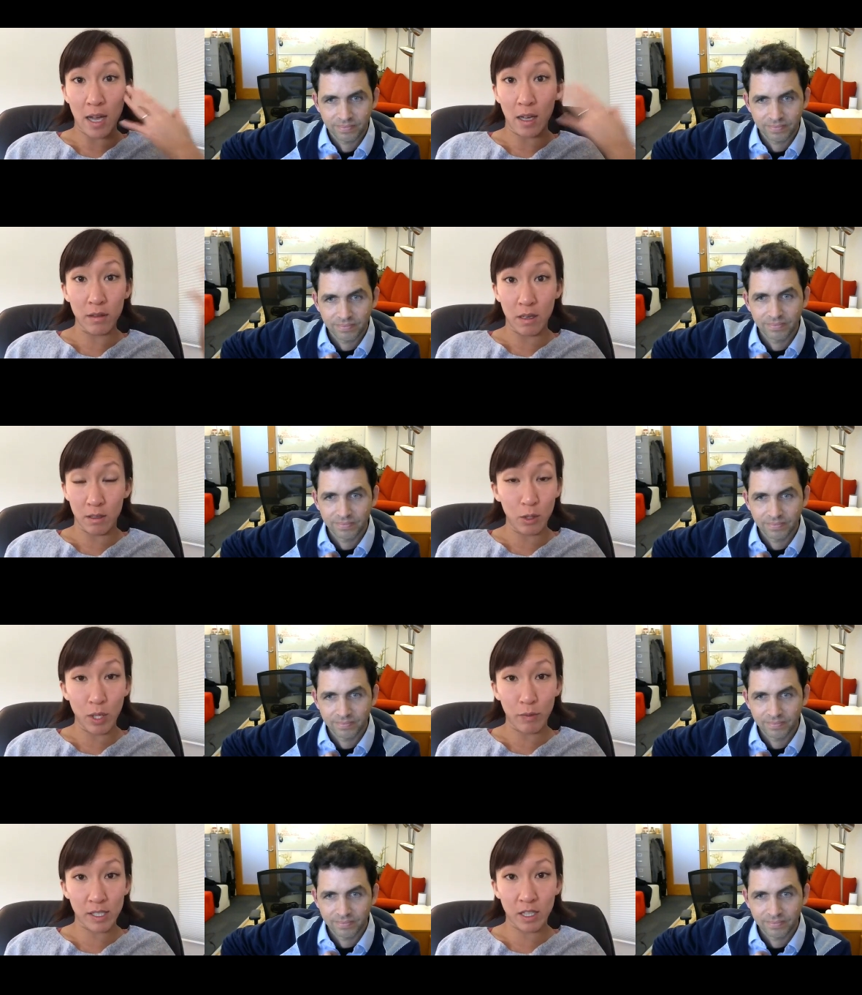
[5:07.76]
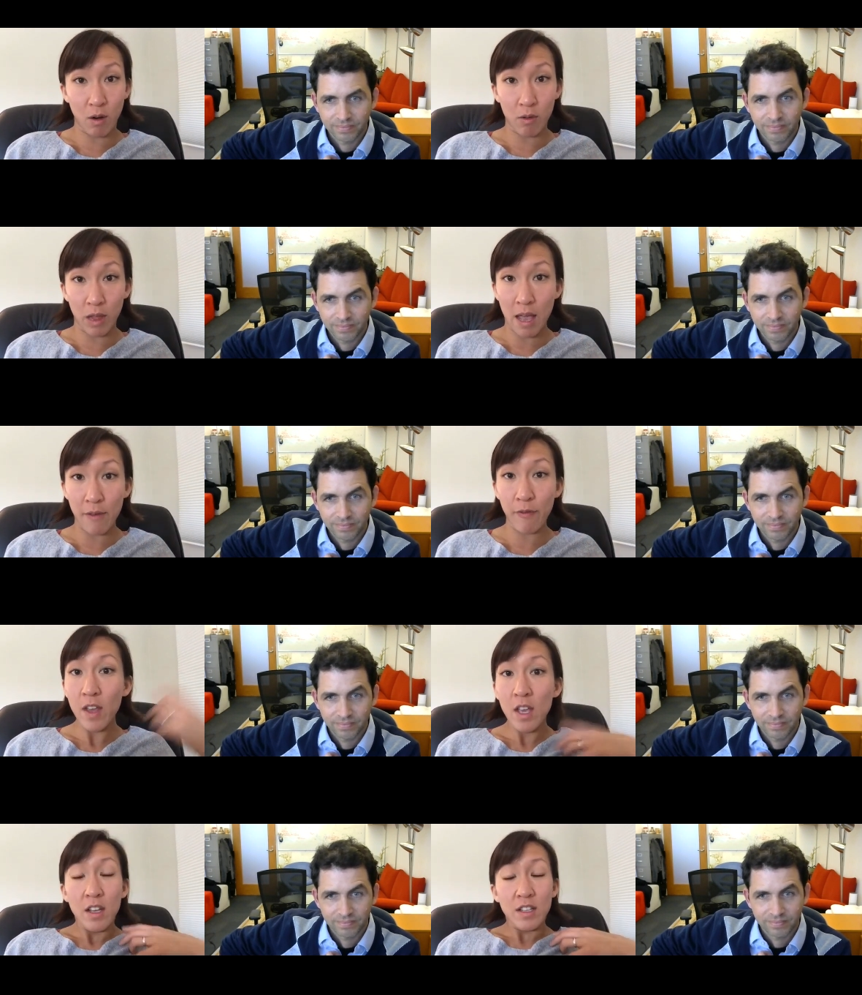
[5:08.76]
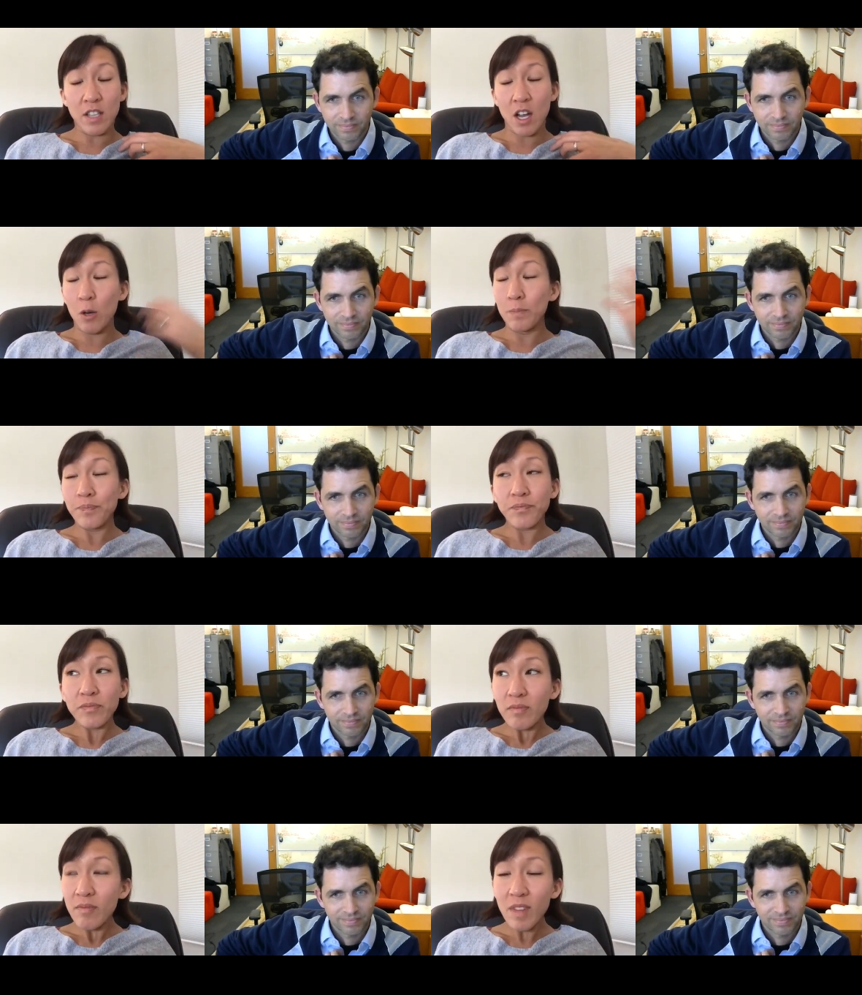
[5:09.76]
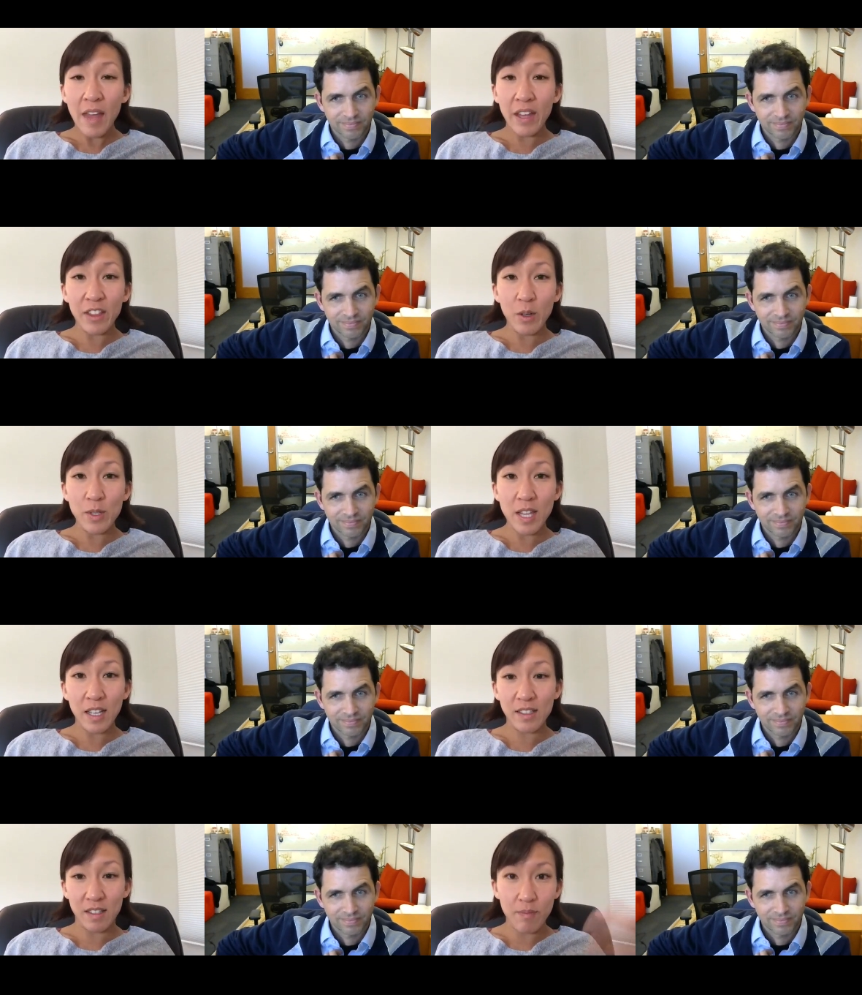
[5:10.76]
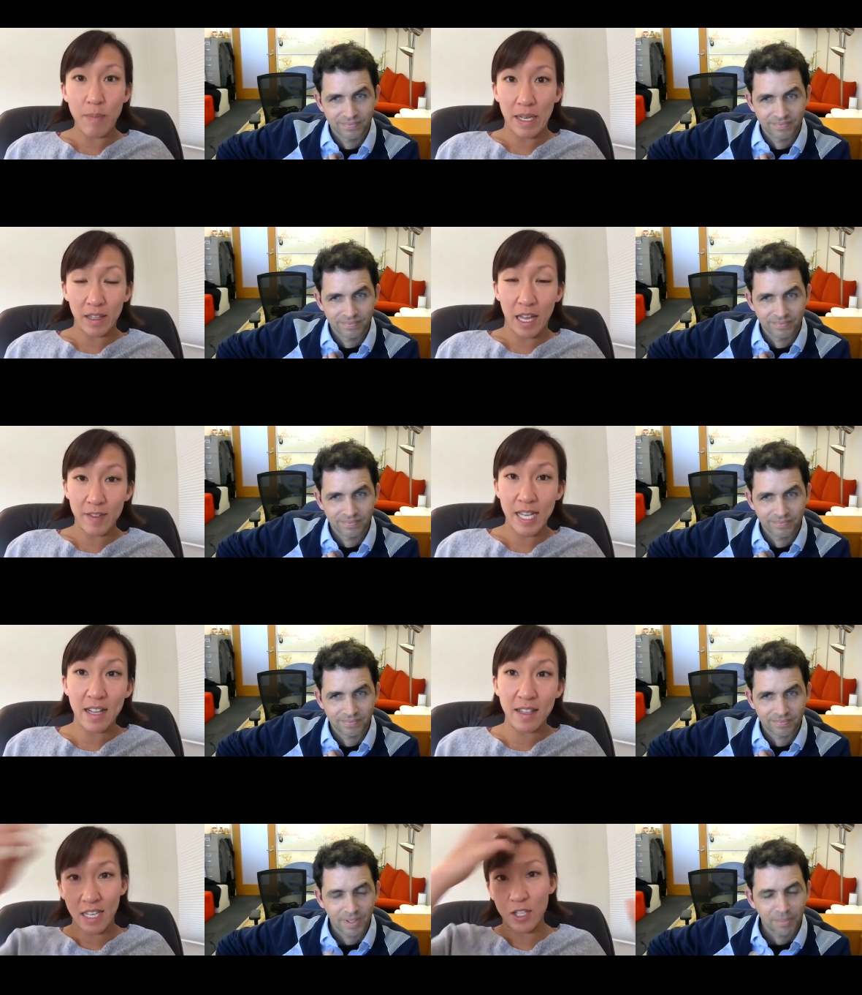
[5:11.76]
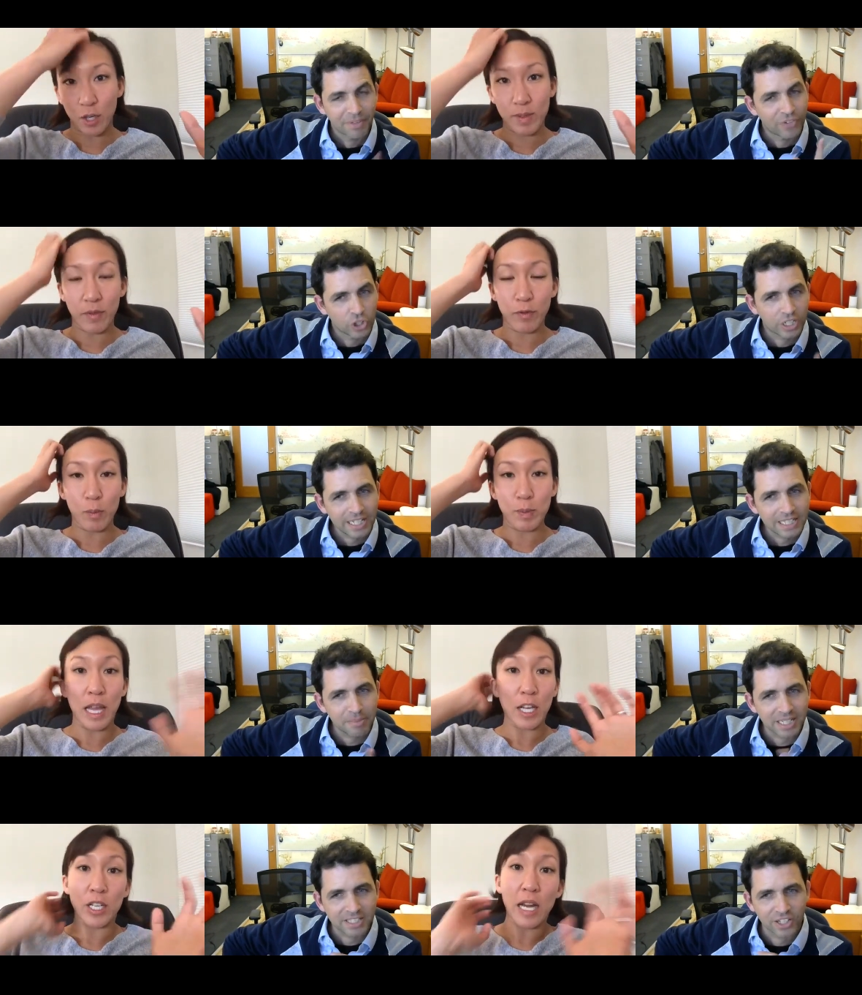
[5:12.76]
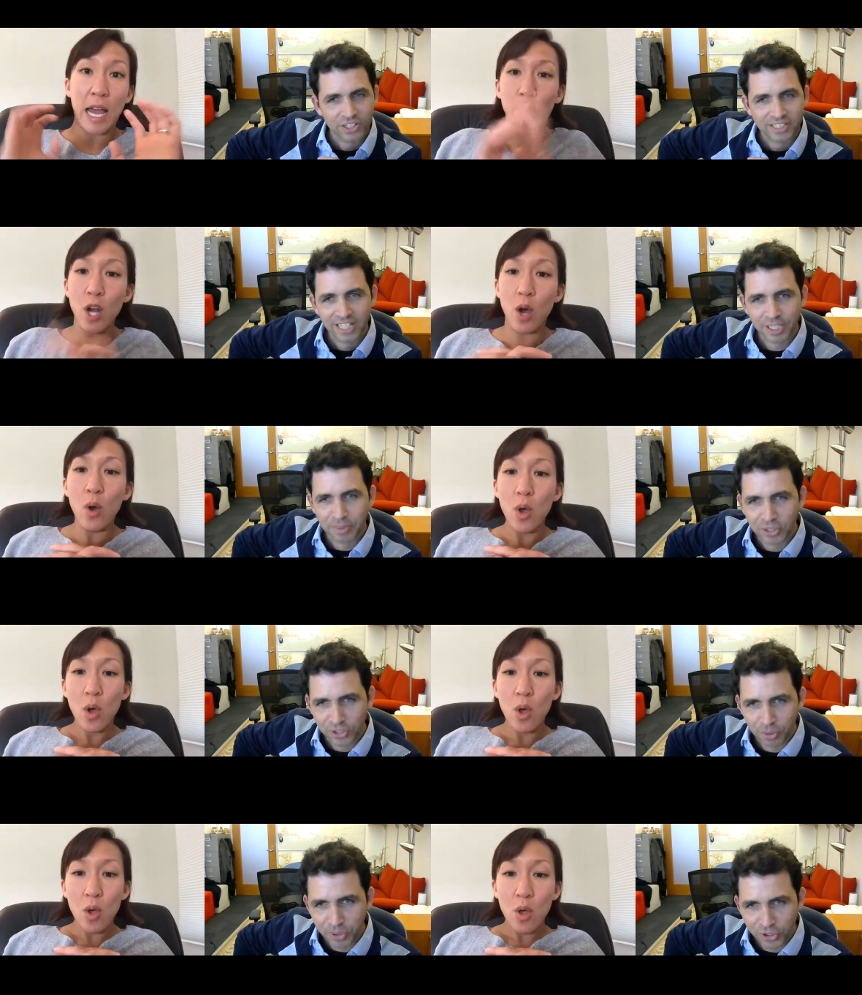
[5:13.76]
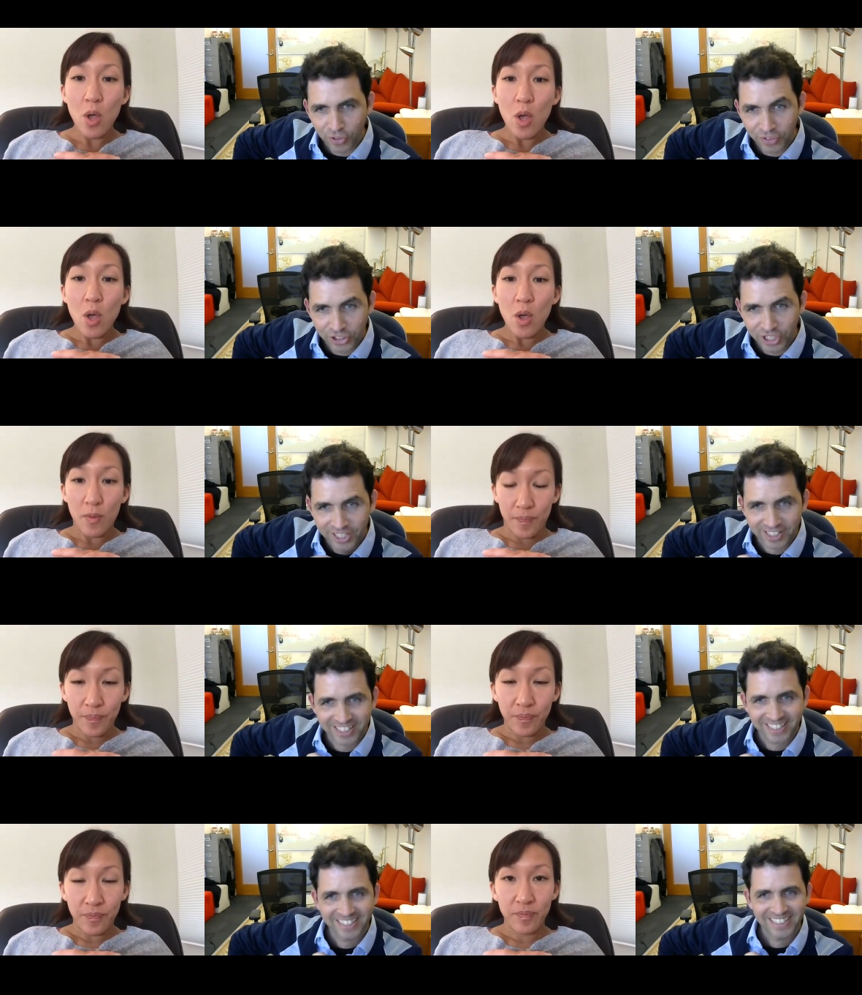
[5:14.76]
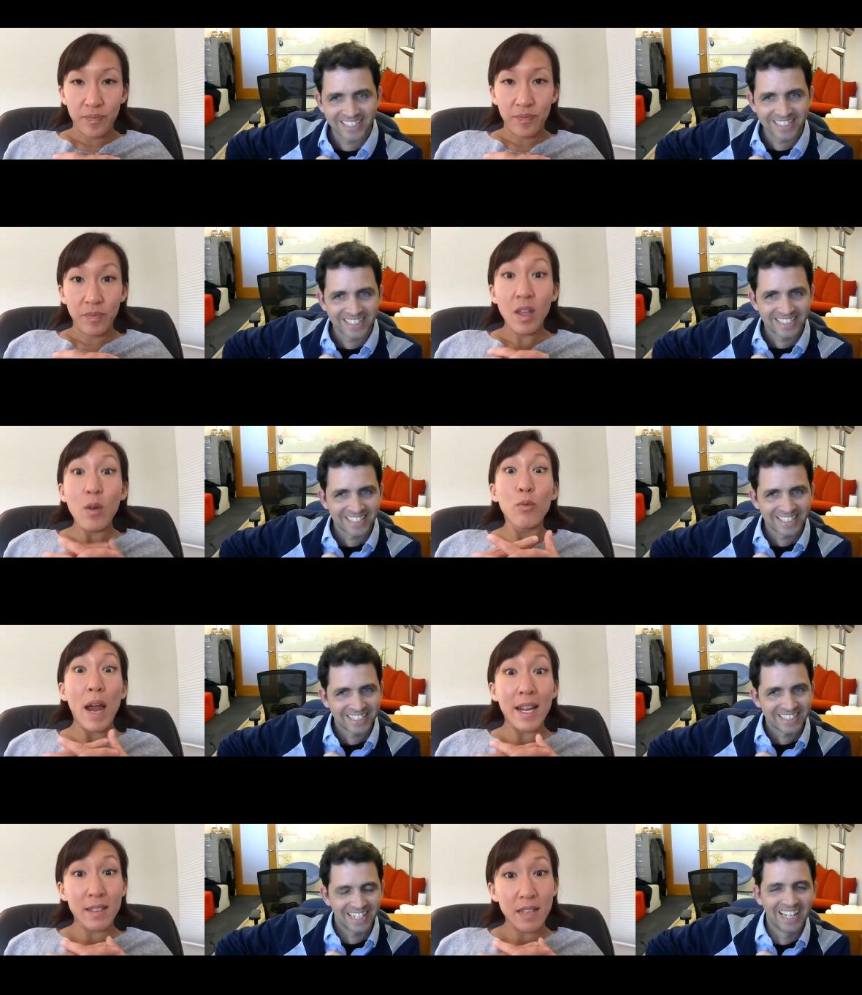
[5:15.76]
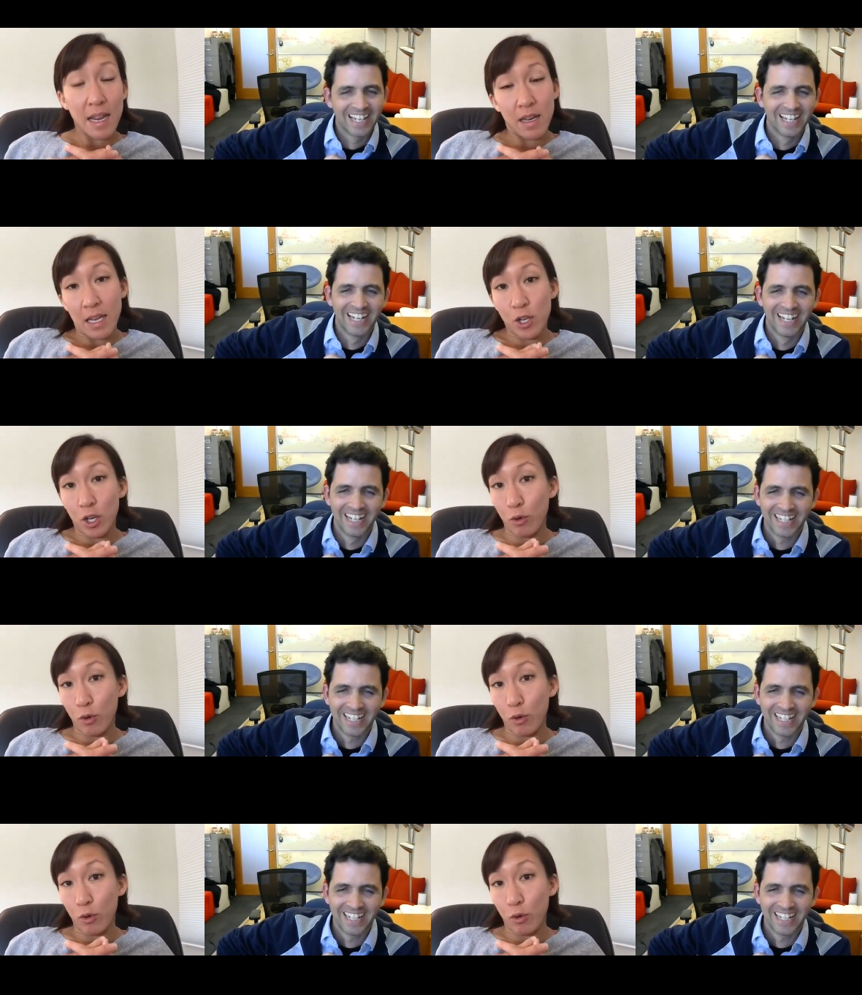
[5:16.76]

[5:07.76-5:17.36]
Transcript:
Speaker 1: including risk their own life. So I think those things make a lot of sense in terms of. But for your kids, it makes
Speaker 2: a lot of sense because you're preserving the genes.
Speaker 1: Right, and in your group,